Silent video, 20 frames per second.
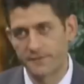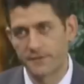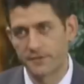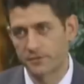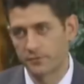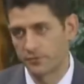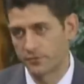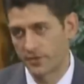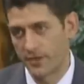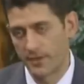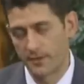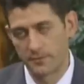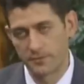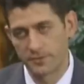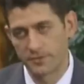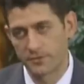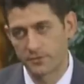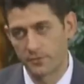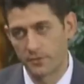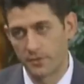fiscal
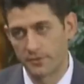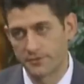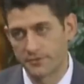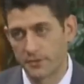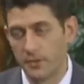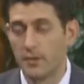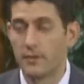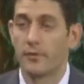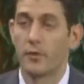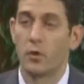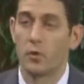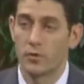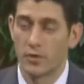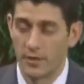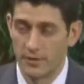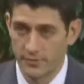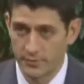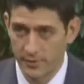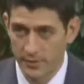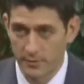challenges or else the whole
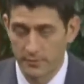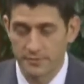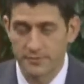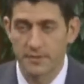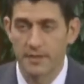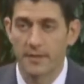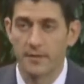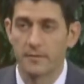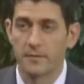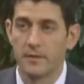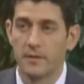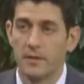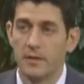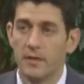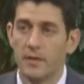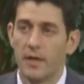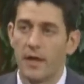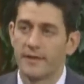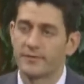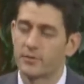country goes down.
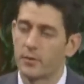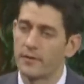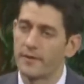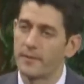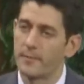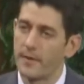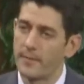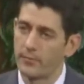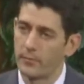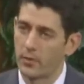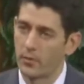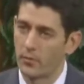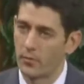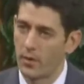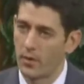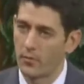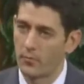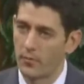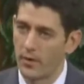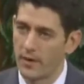And so I think people
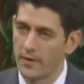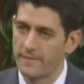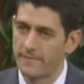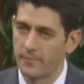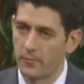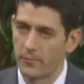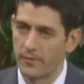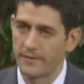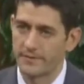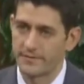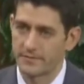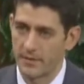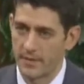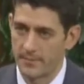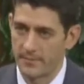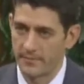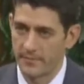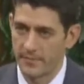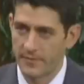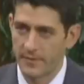are ready for this
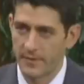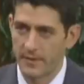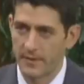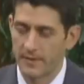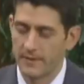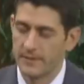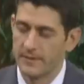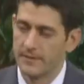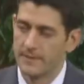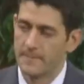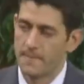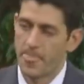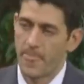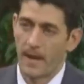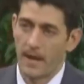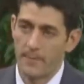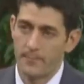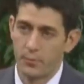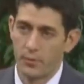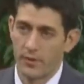type of a thing.
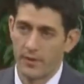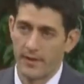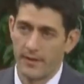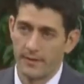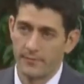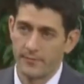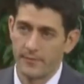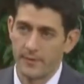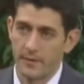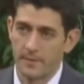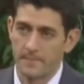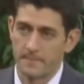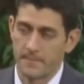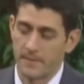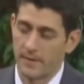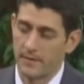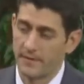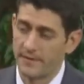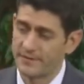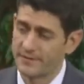I put it out there,
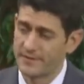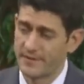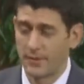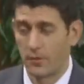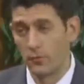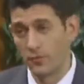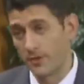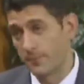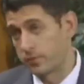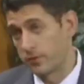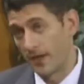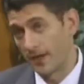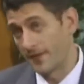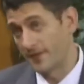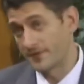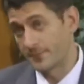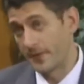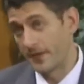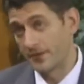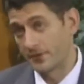and this is the only plan
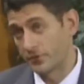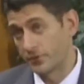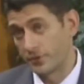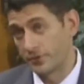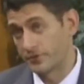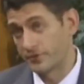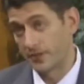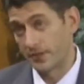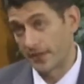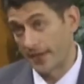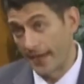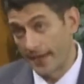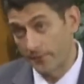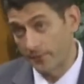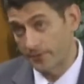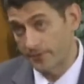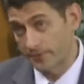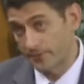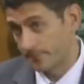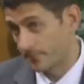that's been introduced in
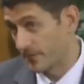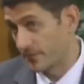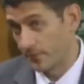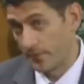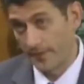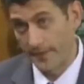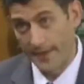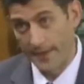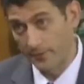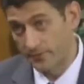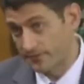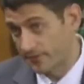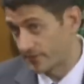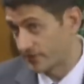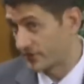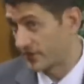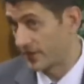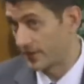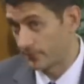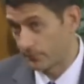Congress between the House and the
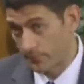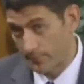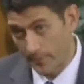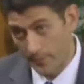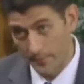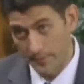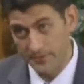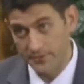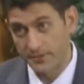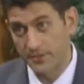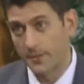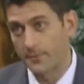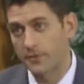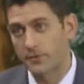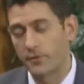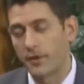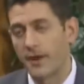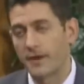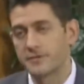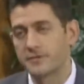Senate, Republicans or
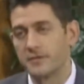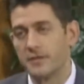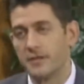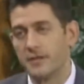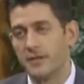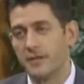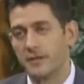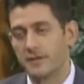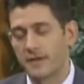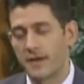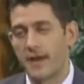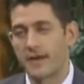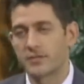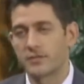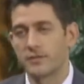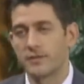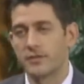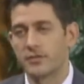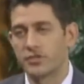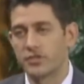Democrats, that
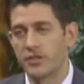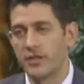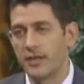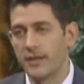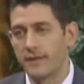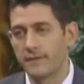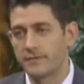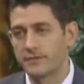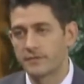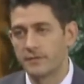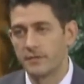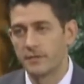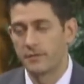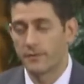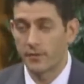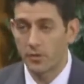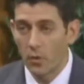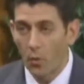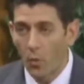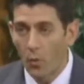actually achieves
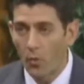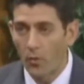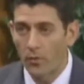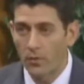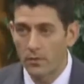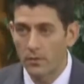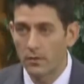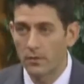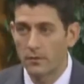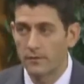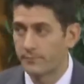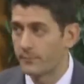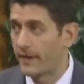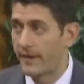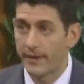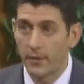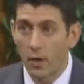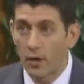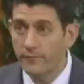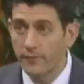the goal of
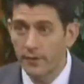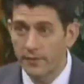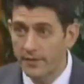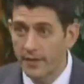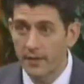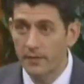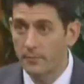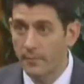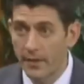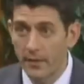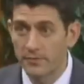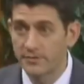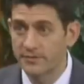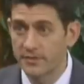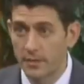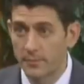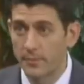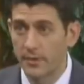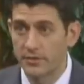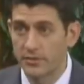paying off our debt and
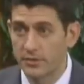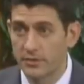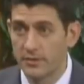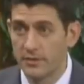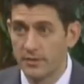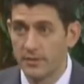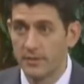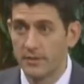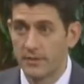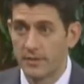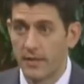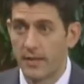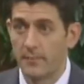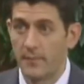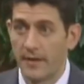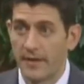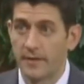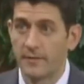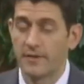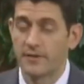balancing our budget and
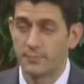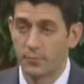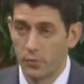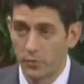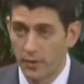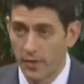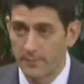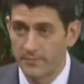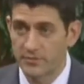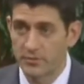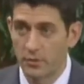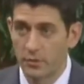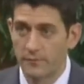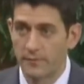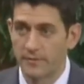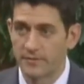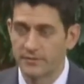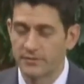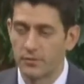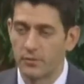making these programs
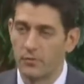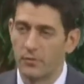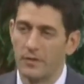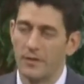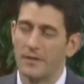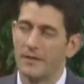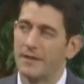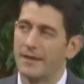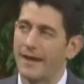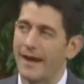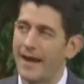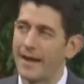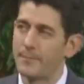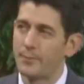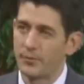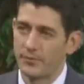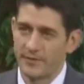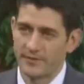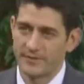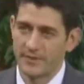solvent. So I
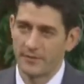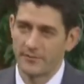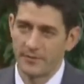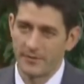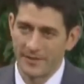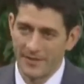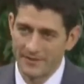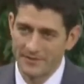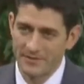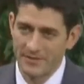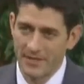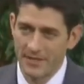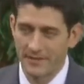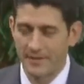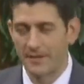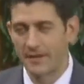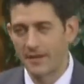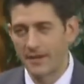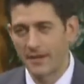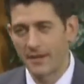put this out there not saying
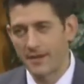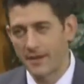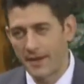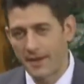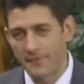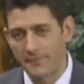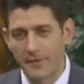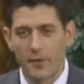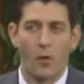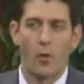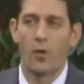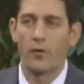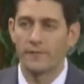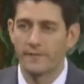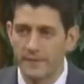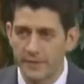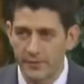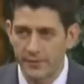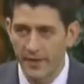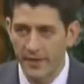that I have it all
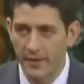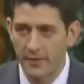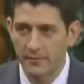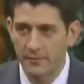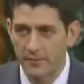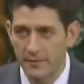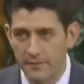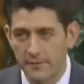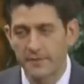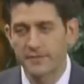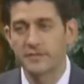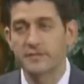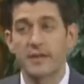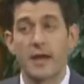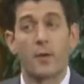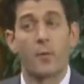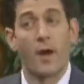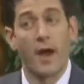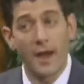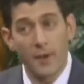figured out. This is
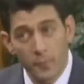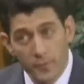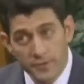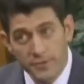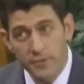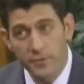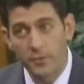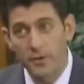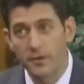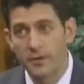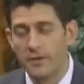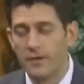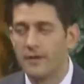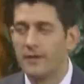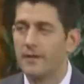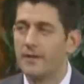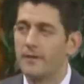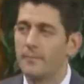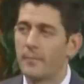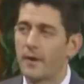how I would do it.
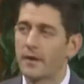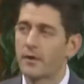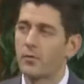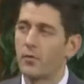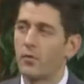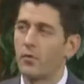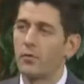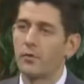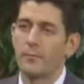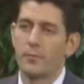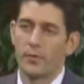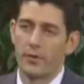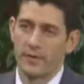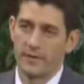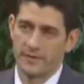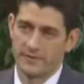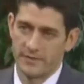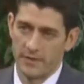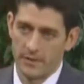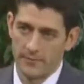My goal in putting
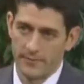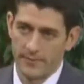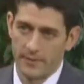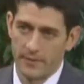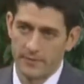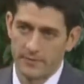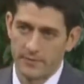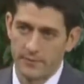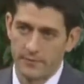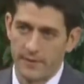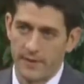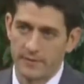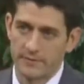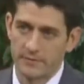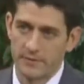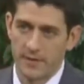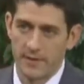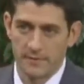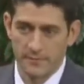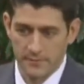this out there in
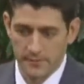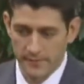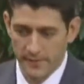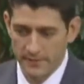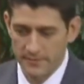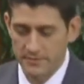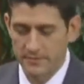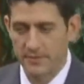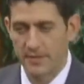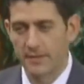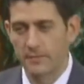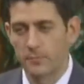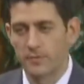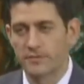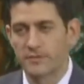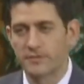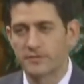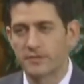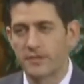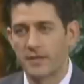2008 and 2010
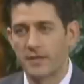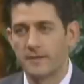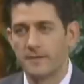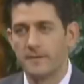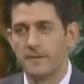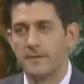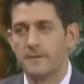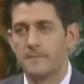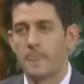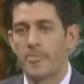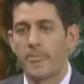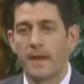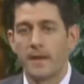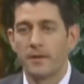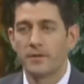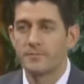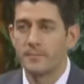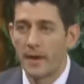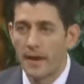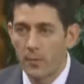was to say,
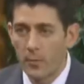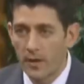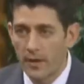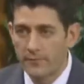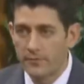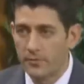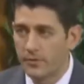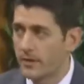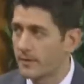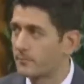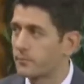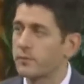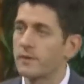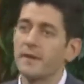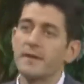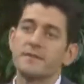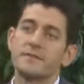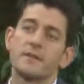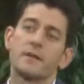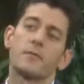here's my way of doing it.
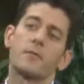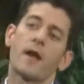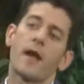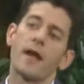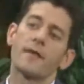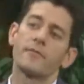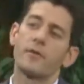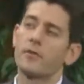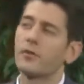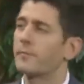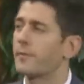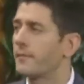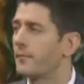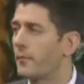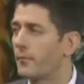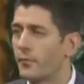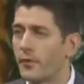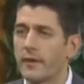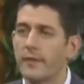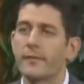Please have other
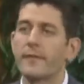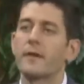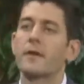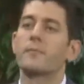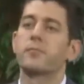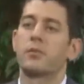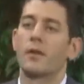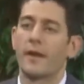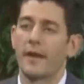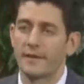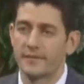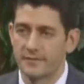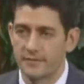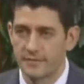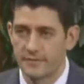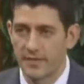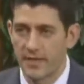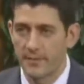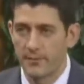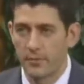people bring their plans to
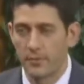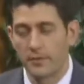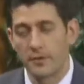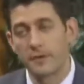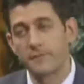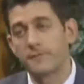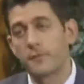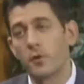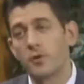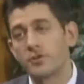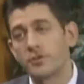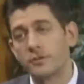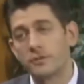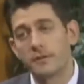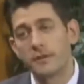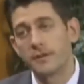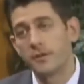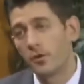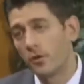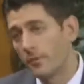the table. And
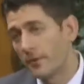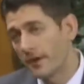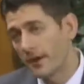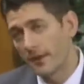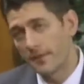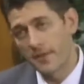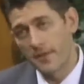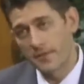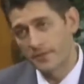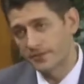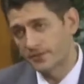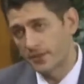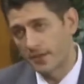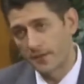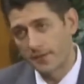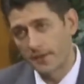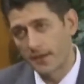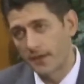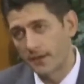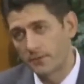unfortunately, nobody on the other side
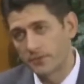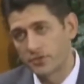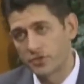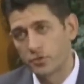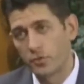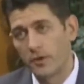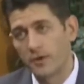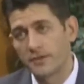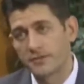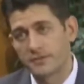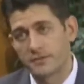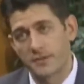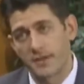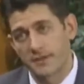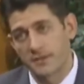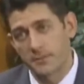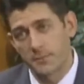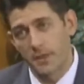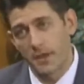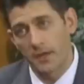of the aisle has joined us in
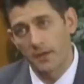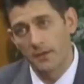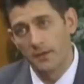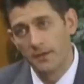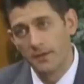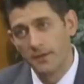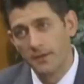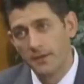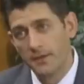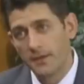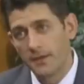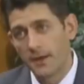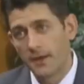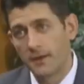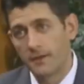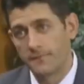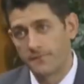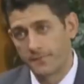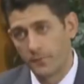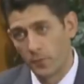that debate.
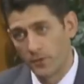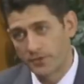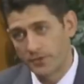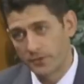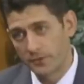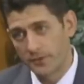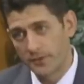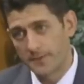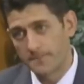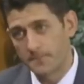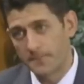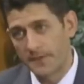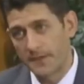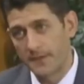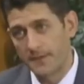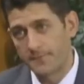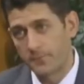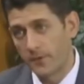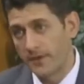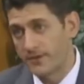And unfortunately,
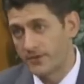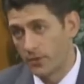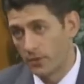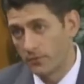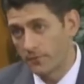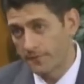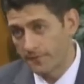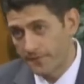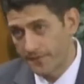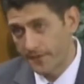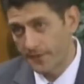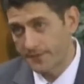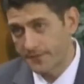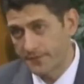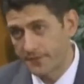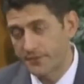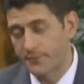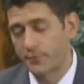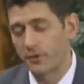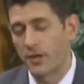if we don't fix
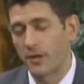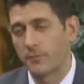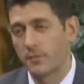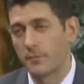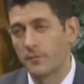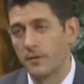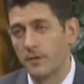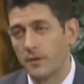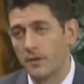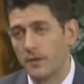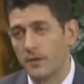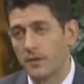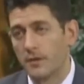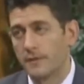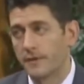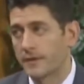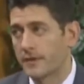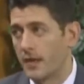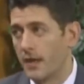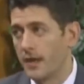this problem,
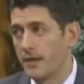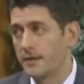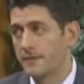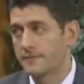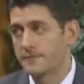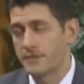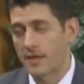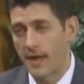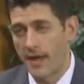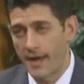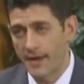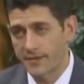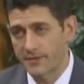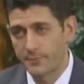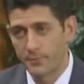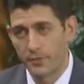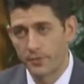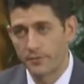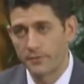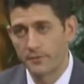the kind of tax
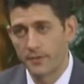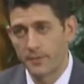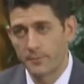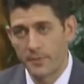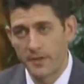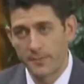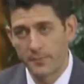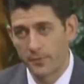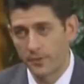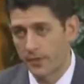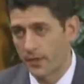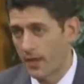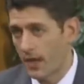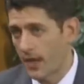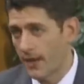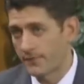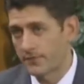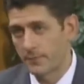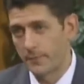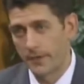burden that people are going to
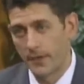have to